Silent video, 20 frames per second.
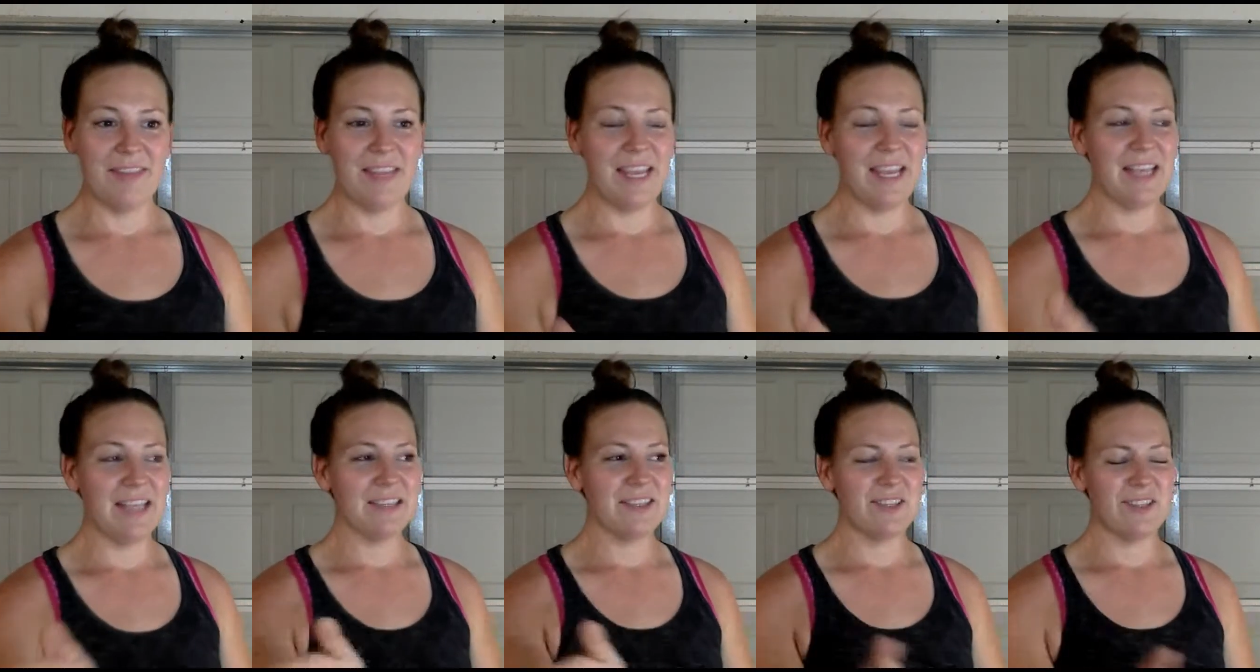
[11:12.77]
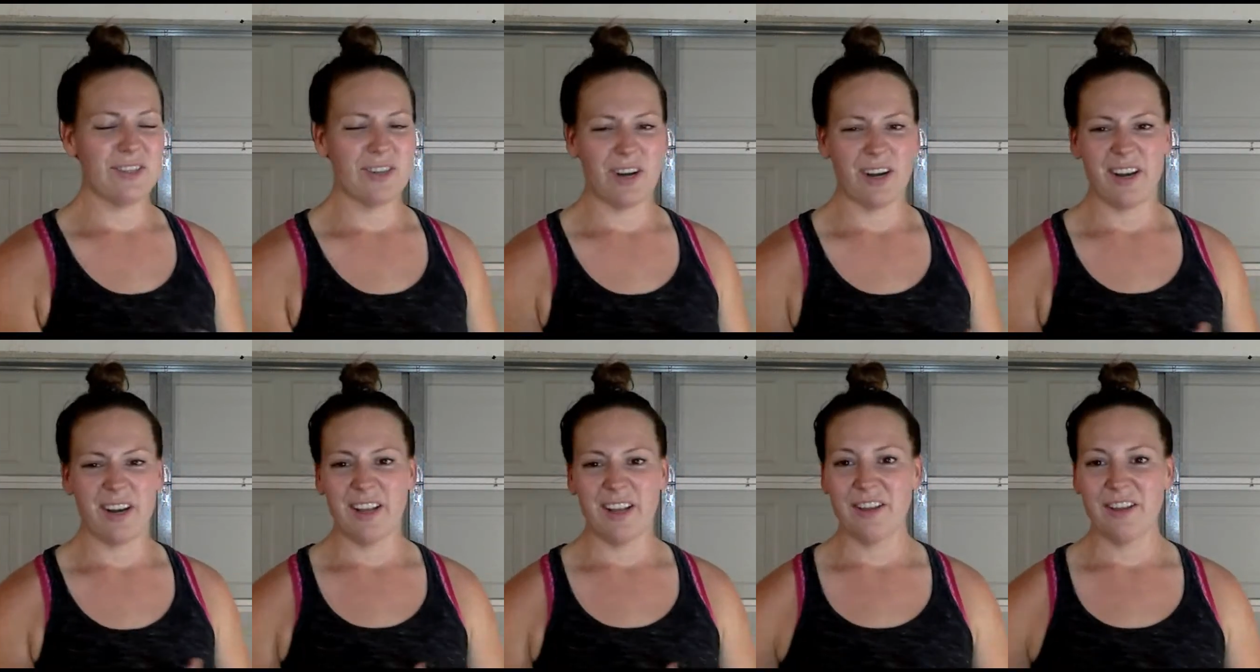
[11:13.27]
things
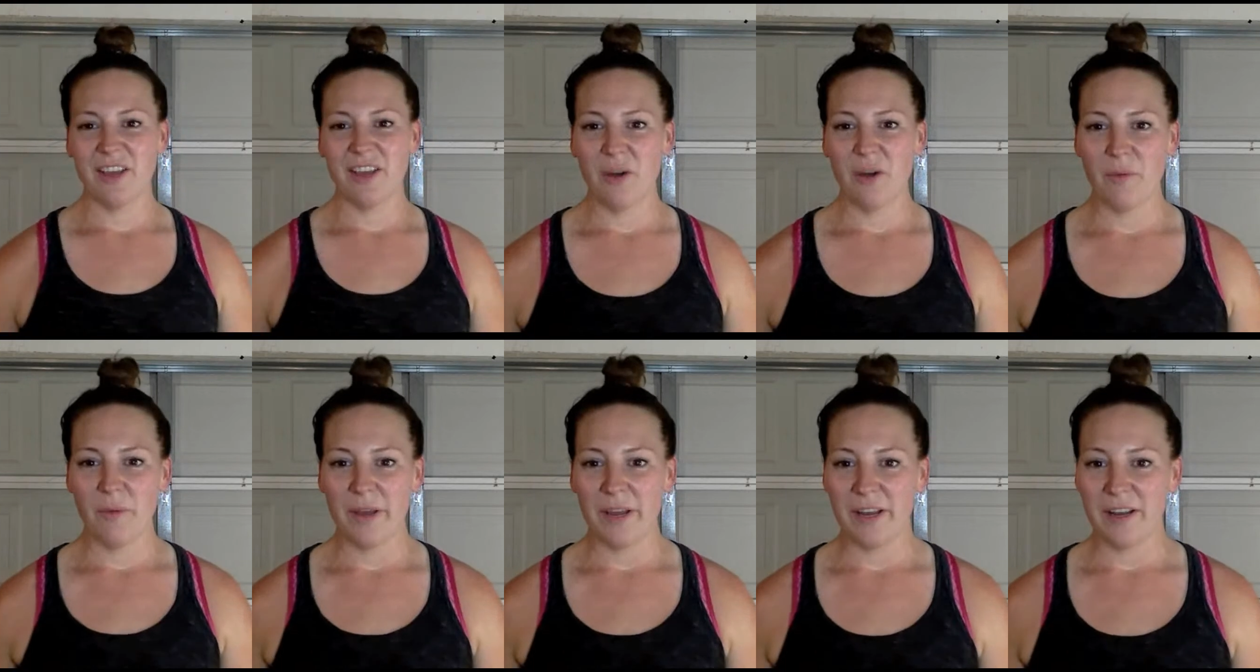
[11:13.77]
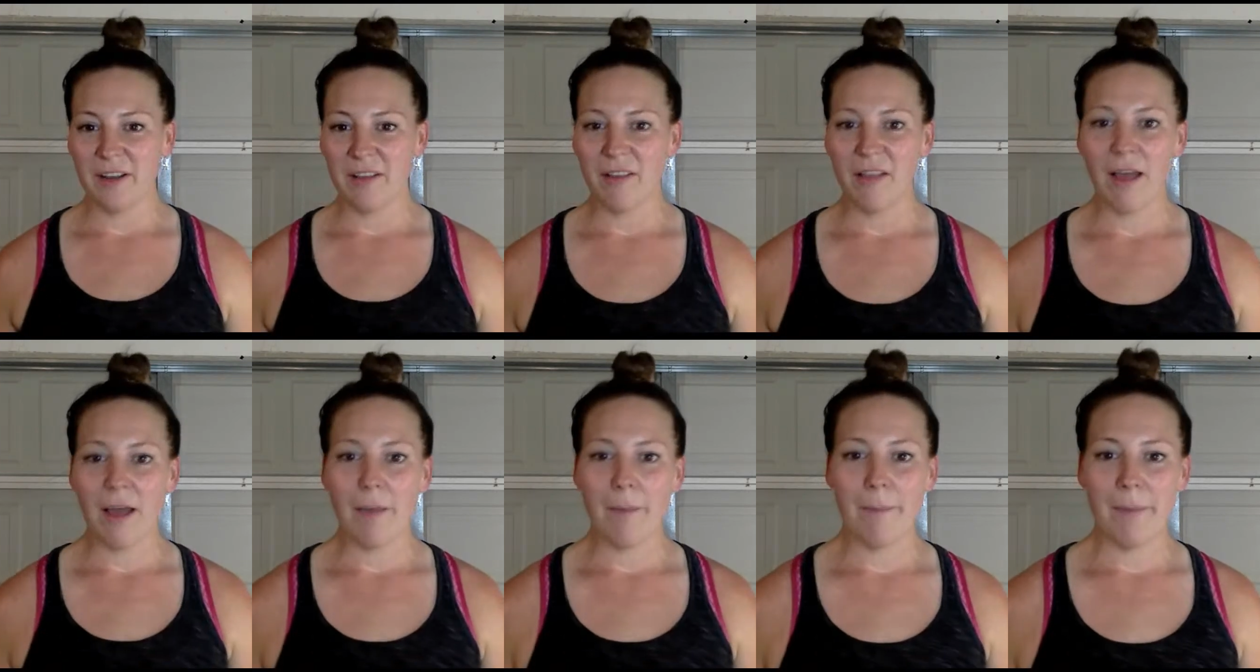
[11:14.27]
started going a
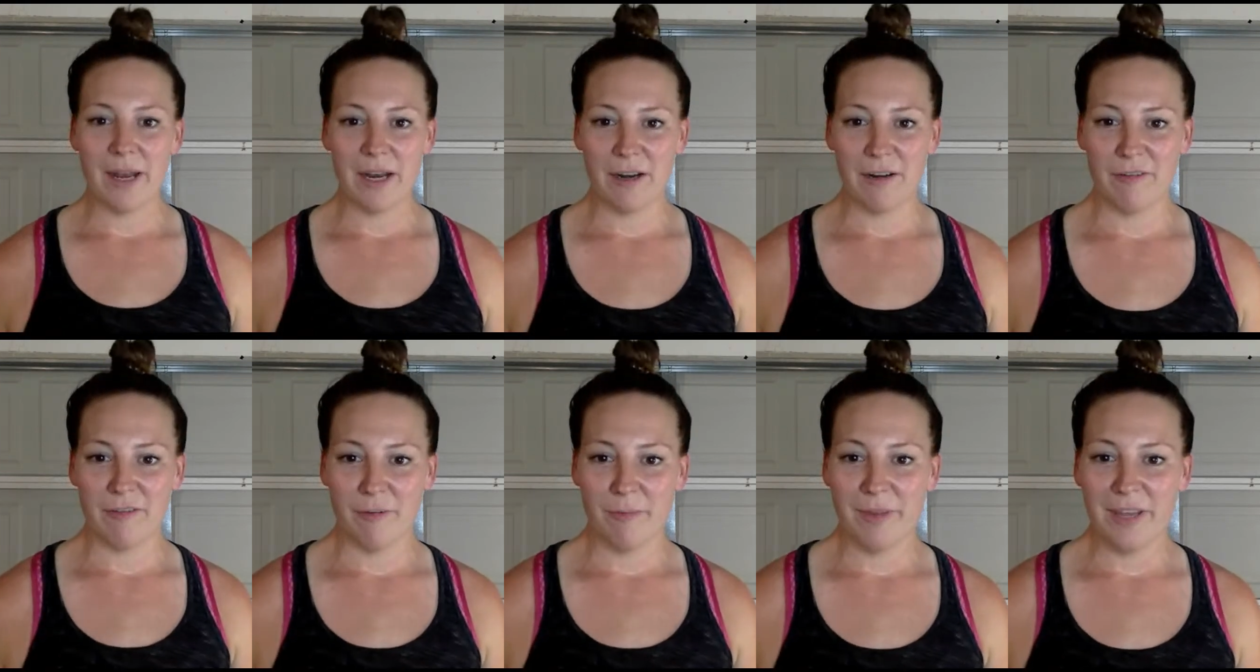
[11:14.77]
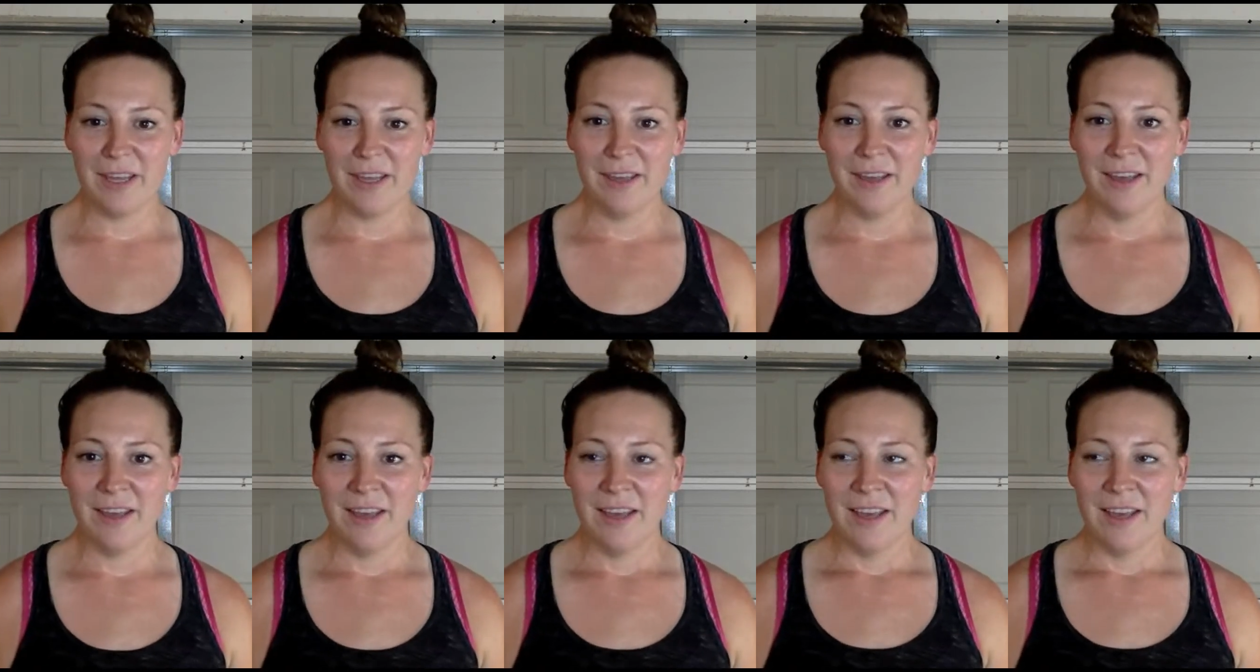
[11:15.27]
lot better for me.